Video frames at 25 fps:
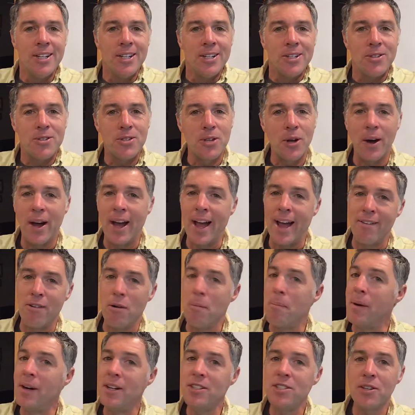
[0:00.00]
So I have a
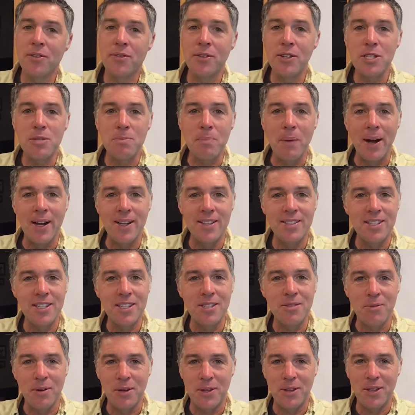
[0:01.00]
bunch of
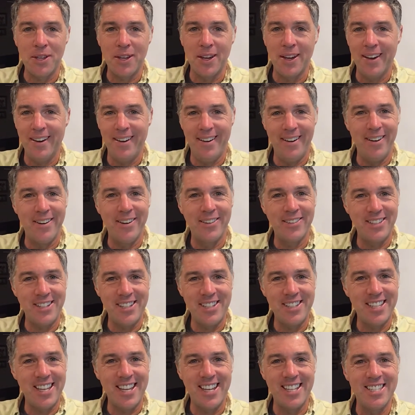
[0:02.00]
responses with uh, all
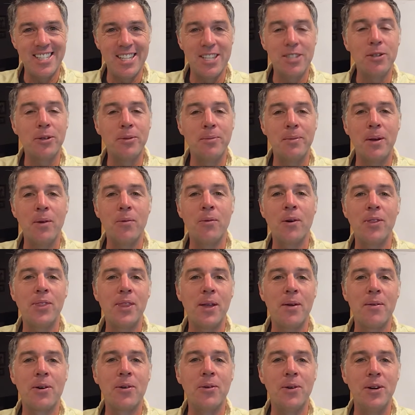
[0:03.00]
these kids that told me what
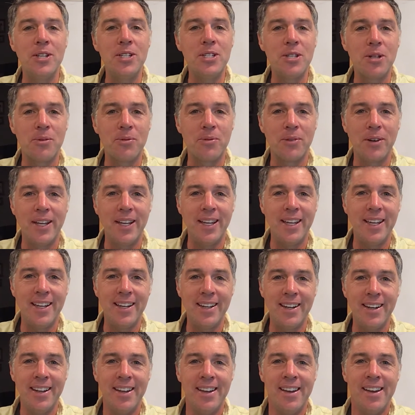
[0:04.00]
they were going to
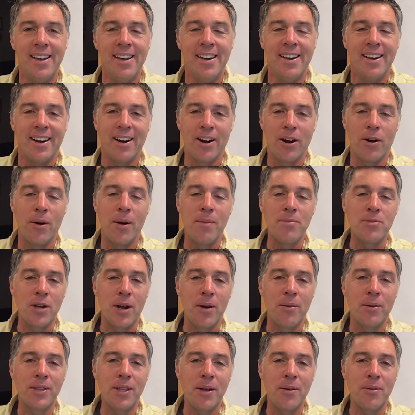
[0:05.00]
read, or I'm
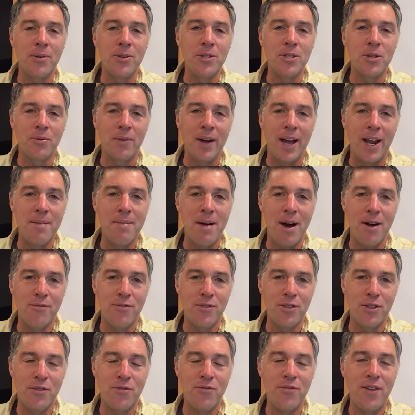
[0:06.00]
sorry, what they were going to write about
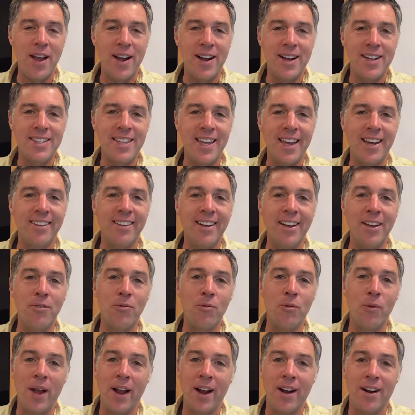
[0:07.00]
for their fairy tale
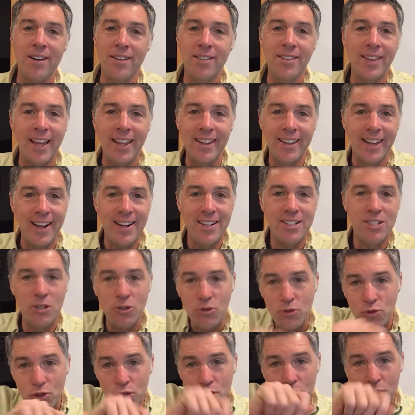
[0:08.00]
and where they like
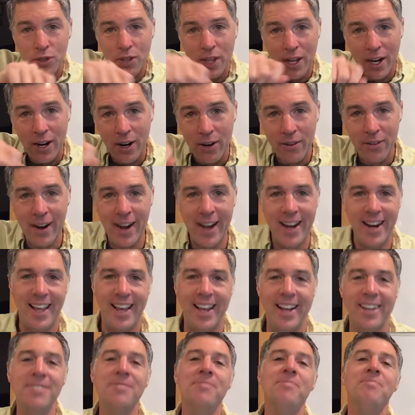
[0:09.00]
to do their
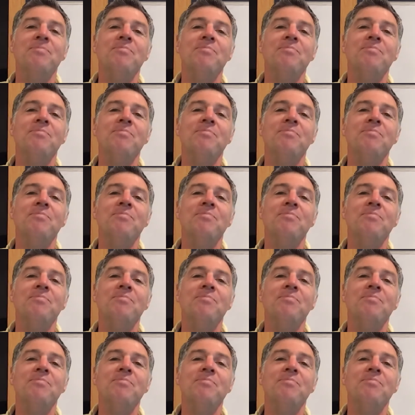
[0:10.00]
writing.